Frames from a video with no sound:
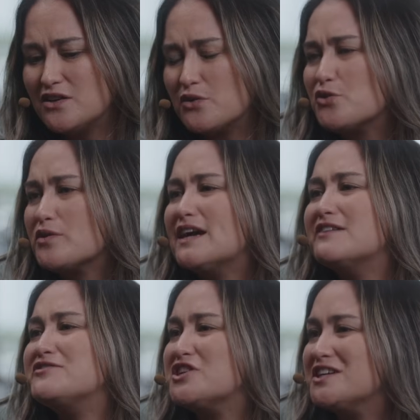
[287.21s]

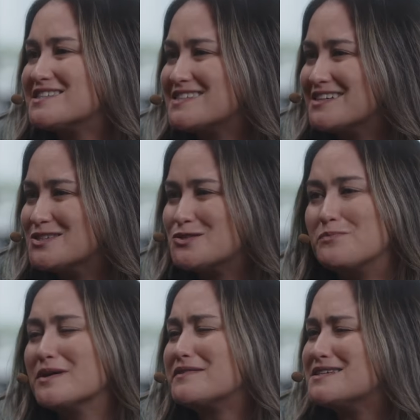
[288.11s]
creative geniuses who
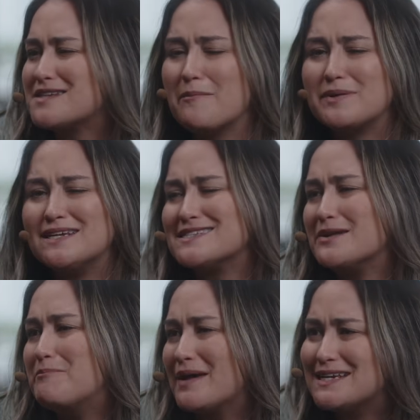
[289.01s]
built these companies in
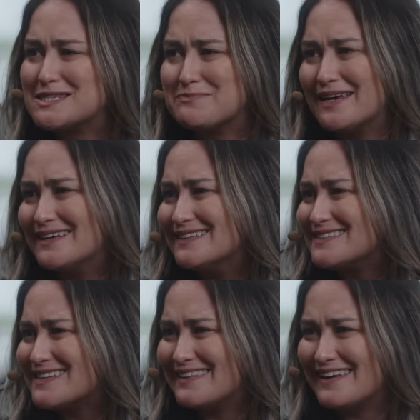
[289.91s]
a
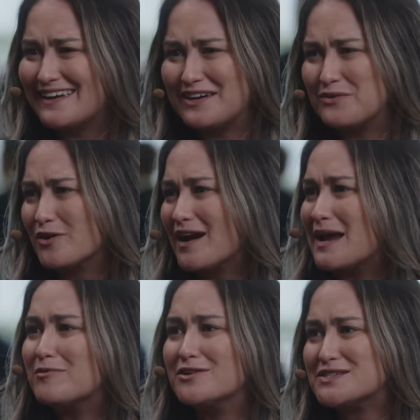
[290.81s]
basement, and they were
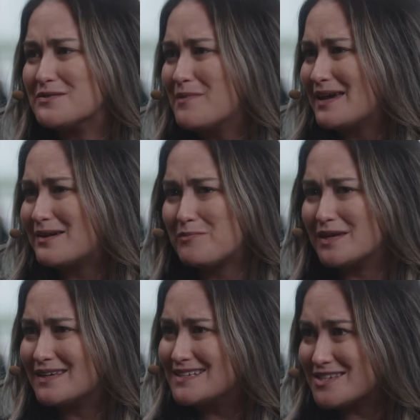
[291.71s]
able to make $1
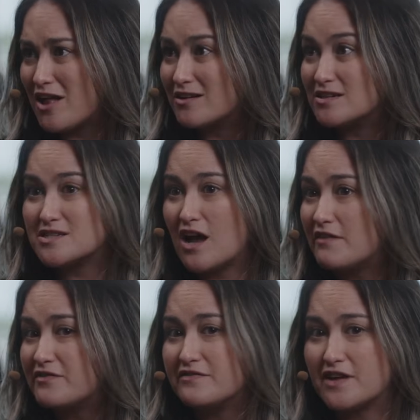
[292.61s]
billion
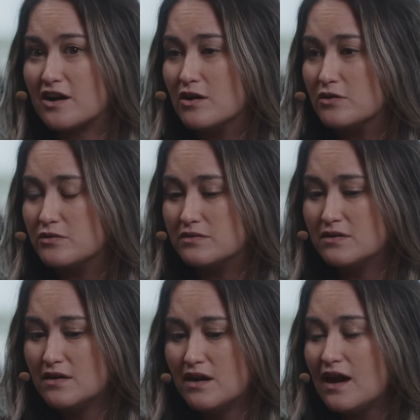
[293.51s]
off of their own
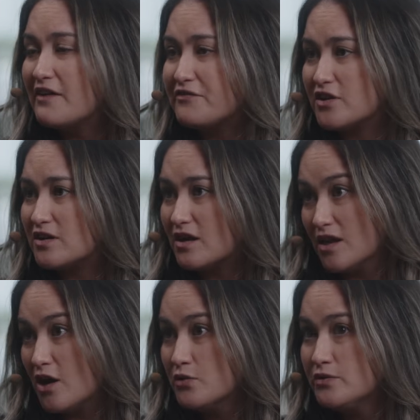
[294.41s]
effort
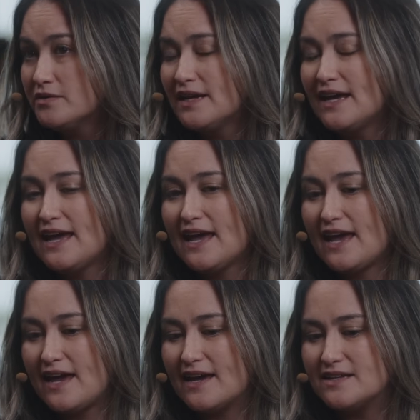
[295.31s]
alone.
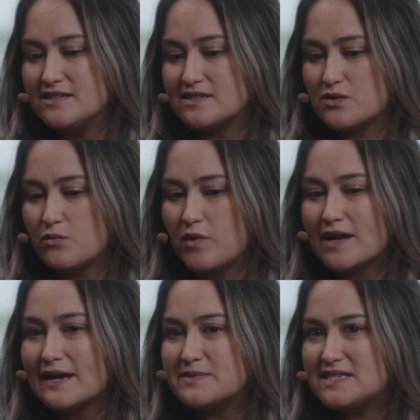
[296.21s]
And
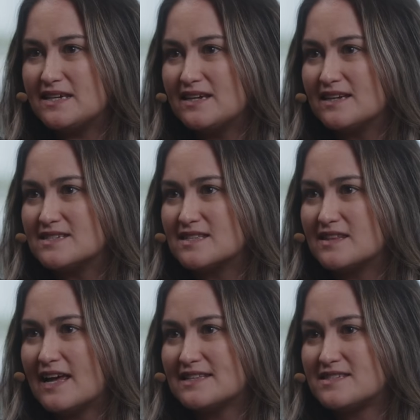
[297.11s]
what I'm seeing is
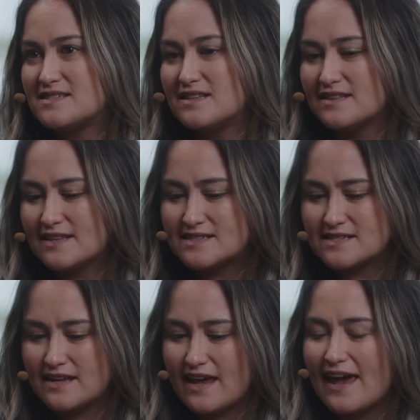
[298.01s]
that
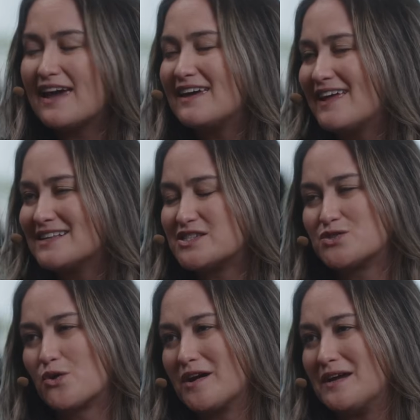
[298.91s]

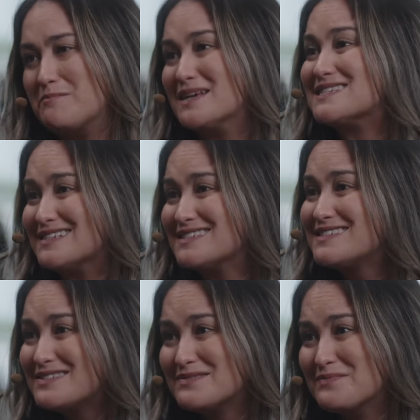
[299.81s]
story
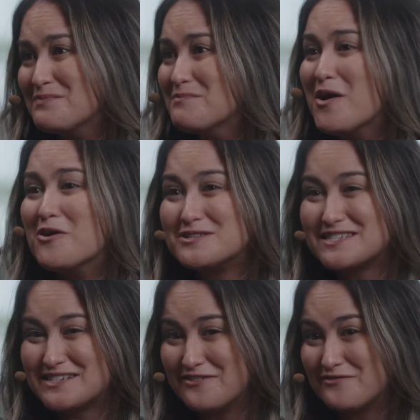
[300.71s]
misses
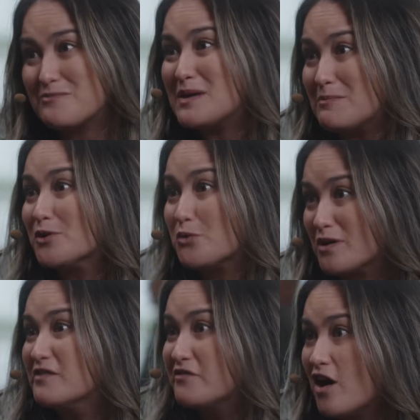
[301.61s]
most of the people who
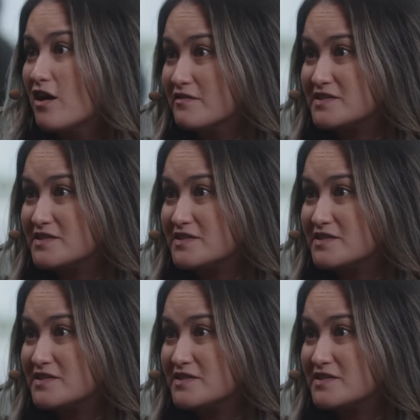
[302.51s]
are involved